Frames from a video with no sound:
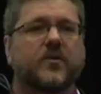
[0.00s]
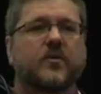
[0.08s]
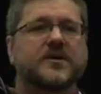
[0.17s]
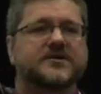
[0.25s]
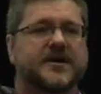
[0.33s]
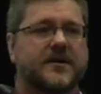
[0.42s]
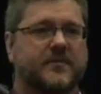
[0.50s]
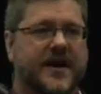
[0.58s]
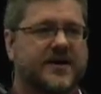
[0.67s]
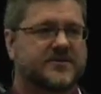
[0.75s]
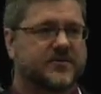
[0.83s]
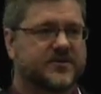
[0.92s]
a one-time
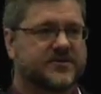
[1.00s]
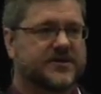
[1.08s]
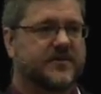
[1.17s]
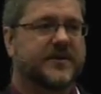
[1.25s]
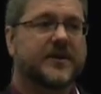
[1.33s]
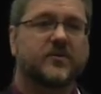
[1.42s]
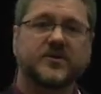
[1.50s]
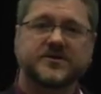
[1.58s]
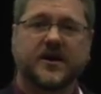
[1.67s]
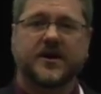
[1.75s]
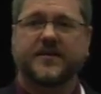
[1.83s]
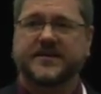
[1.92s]
password or something, and we'll
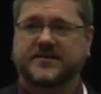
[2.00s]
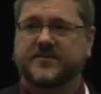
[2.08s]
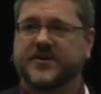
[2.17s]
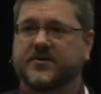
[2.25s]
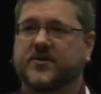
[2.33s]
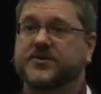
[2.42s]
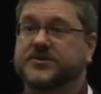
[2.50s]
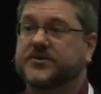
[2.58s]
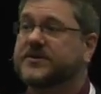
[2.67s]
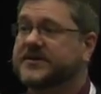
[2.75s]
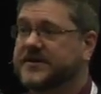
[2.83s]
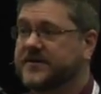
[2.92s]
talk about some other
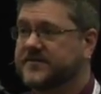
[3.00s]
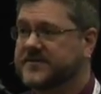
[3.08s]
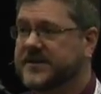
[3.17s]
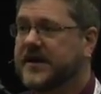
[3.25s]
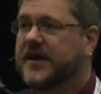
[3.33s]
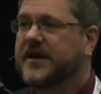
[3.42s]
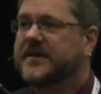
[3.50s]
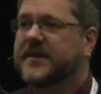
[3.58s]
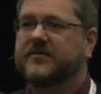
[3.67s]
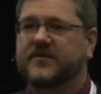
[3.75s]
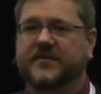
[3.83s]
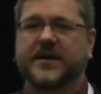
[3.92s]
alternatives
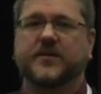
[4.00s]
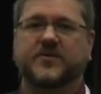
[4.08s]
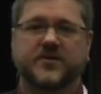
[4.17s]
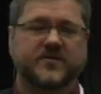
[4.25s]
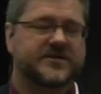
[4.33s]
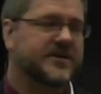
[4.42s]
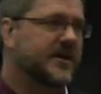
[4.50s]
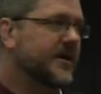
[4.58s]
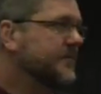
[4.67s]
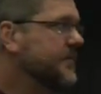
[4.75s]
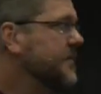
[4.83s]
that have developed over time.